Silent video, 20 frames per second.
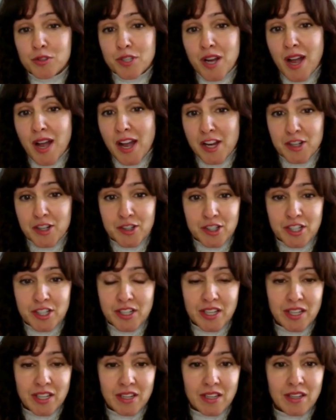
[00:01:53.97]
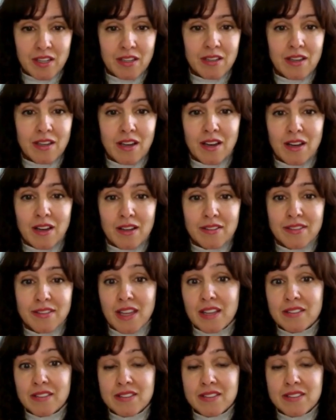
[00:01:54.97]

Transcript: hierarchy that